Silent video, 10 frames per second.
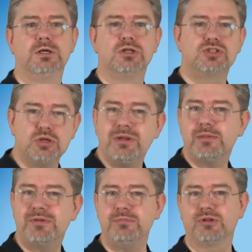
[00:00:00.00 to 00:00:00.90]
Too many
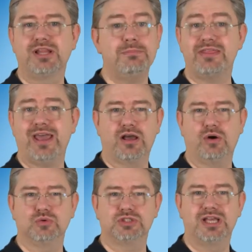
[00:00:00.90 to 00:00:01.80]
people limit their
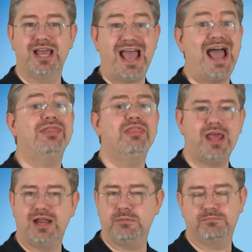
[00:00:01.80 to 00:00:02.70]
goals and
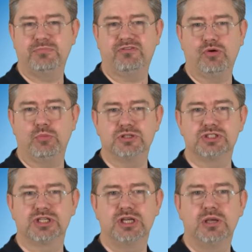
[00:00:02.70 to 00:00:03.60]
their
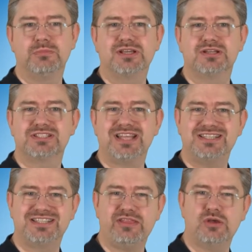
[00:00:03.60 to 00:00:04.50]
performance because they
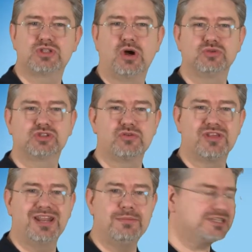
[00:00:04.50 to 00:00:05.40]
set those goals through the
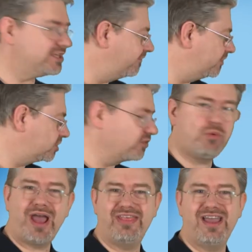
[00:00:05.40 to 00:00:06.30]
limiting vision of
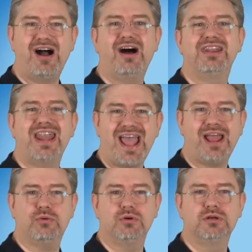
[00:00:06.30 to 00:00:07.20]
where they are
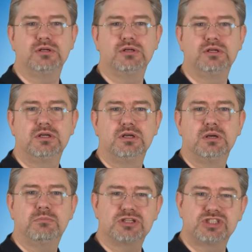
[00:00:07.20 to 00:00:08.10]
now.
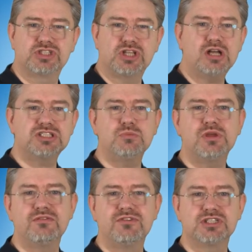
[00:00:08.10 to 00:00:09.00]
By starting
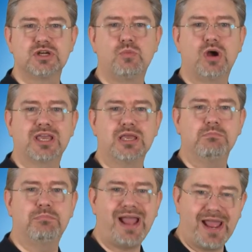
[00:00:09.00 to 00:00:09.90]
with the vision and working
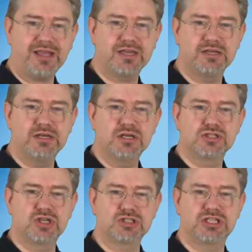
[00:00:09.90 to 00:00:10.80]
back,
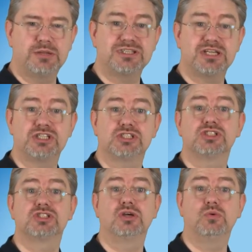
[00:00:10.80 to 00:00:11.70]
such
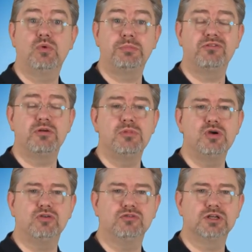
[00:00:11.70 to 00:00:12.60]
limitations will be
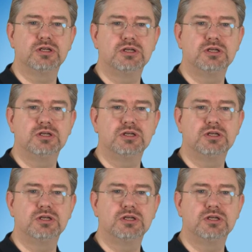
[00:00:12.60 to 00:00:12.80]
removed.